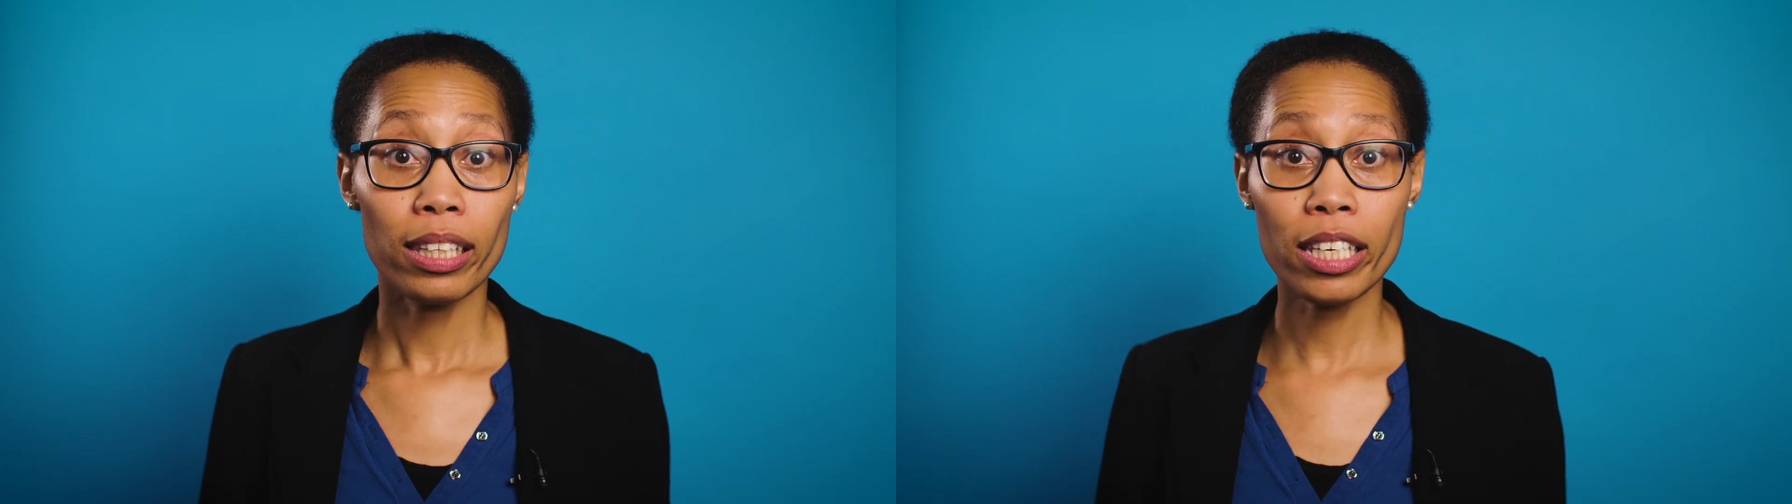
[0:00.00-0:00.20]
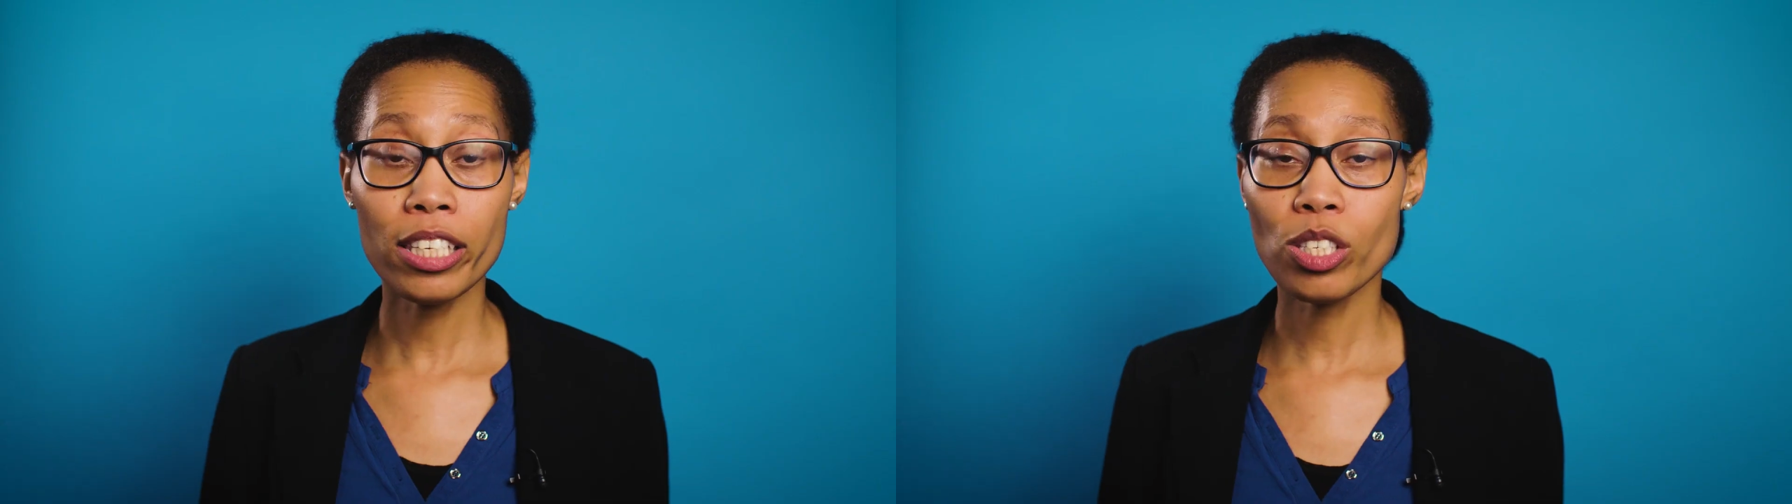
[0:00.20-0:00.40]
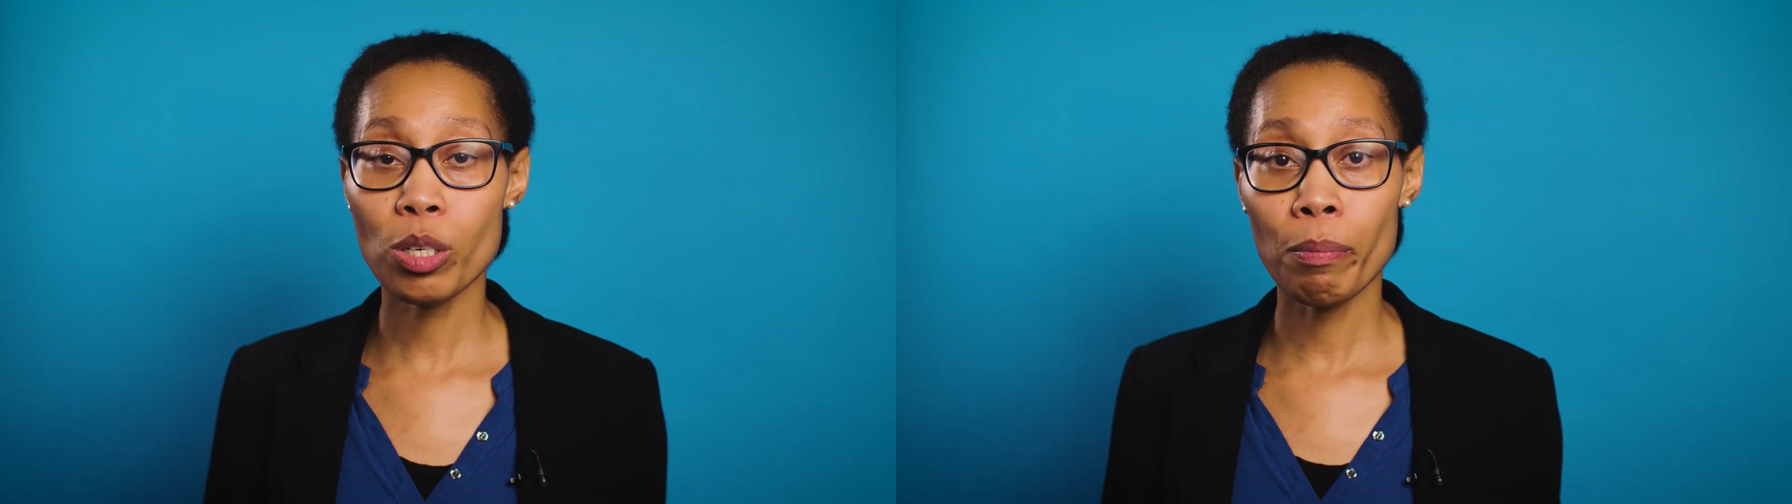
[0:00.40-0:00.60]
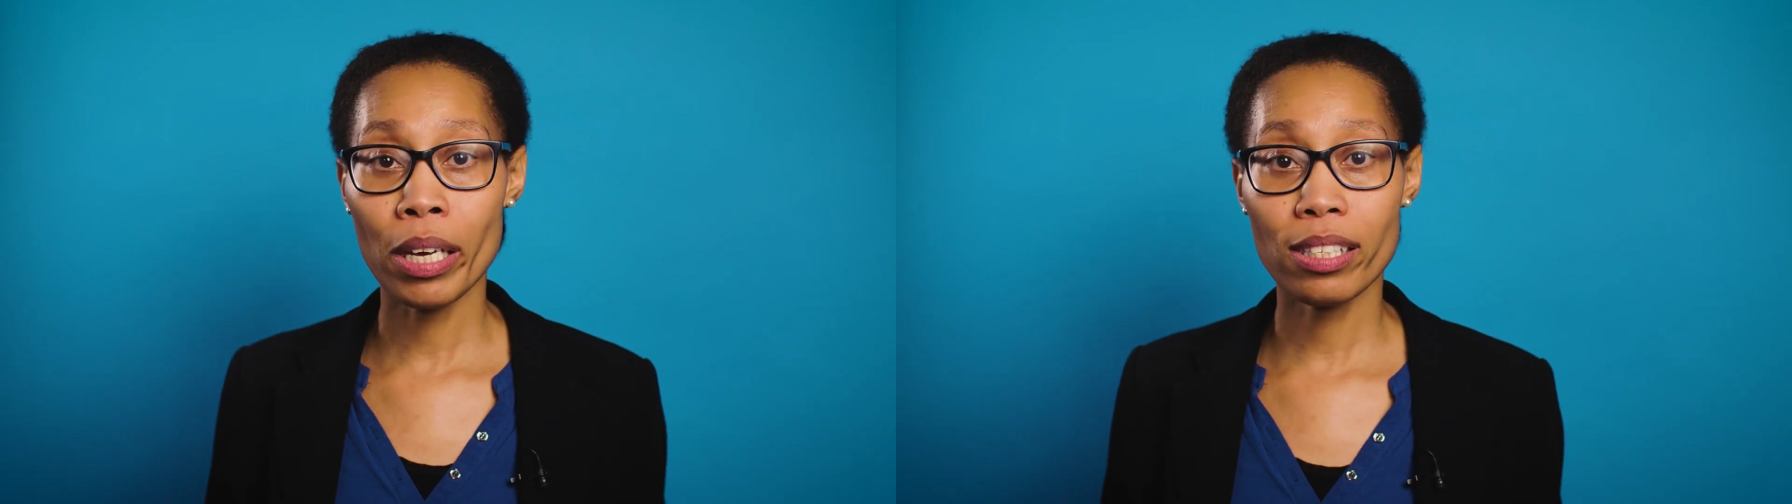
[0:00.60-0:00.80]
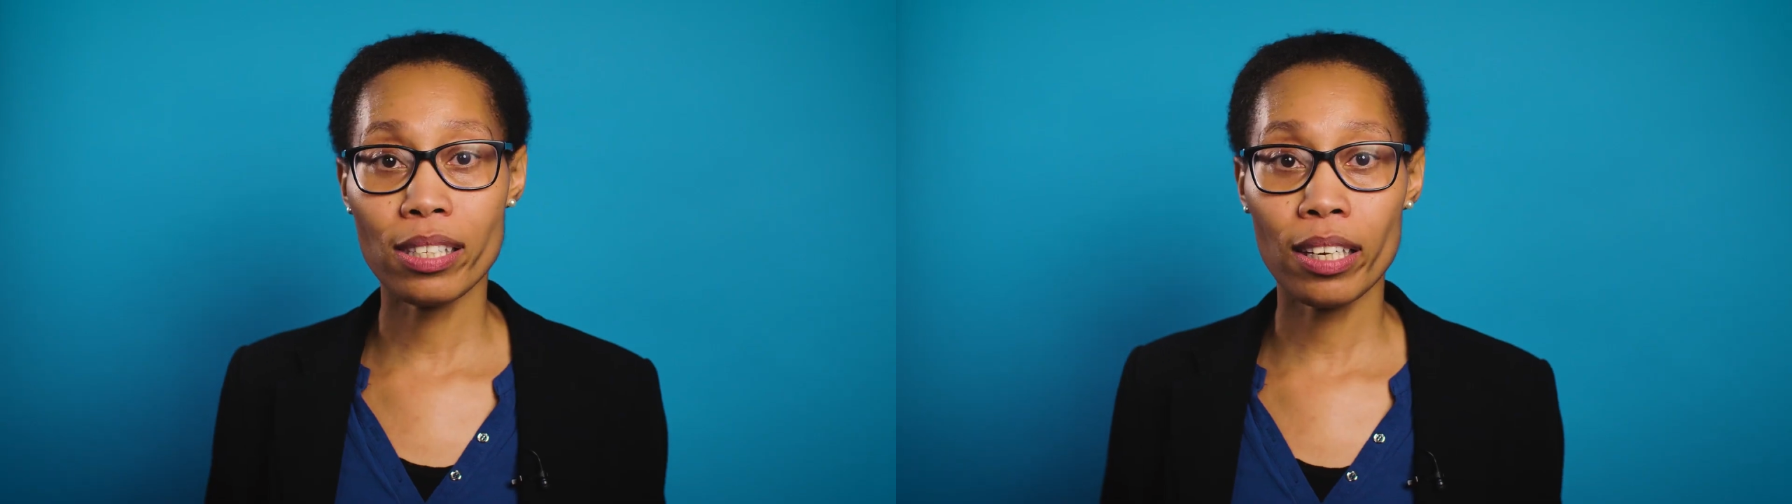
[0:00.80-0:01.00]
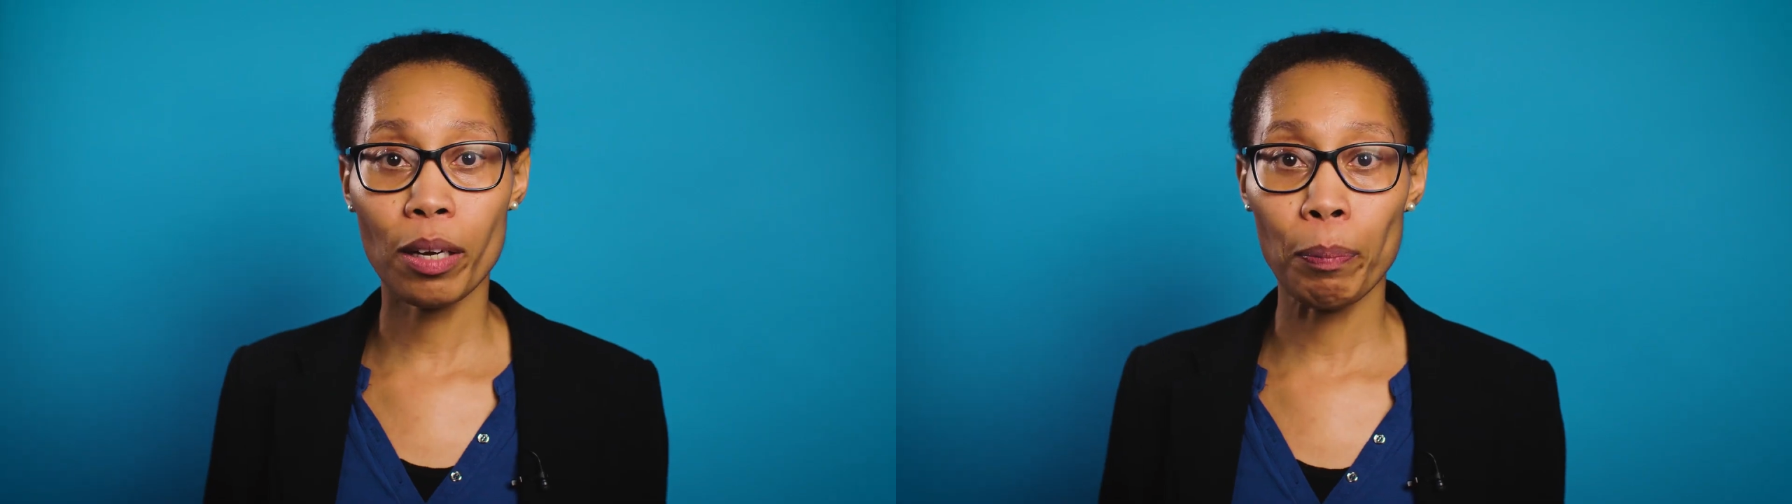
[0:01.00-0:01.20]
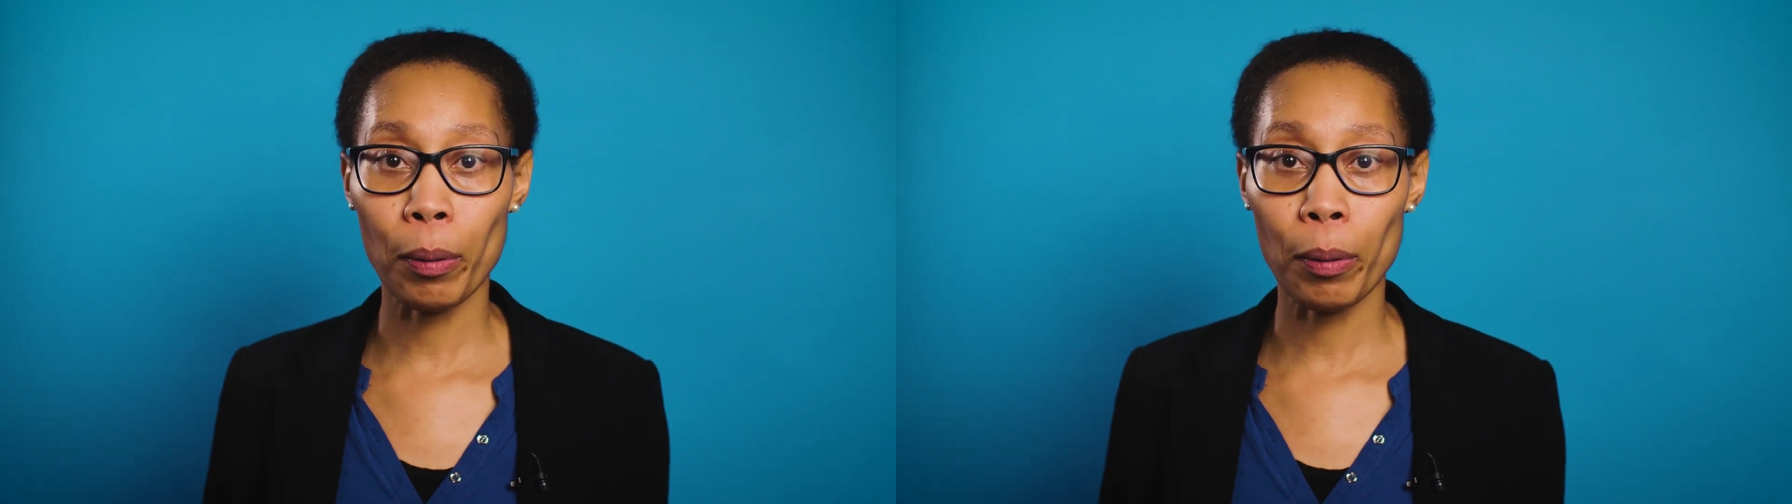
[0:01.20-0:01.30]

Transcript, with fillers: these domestic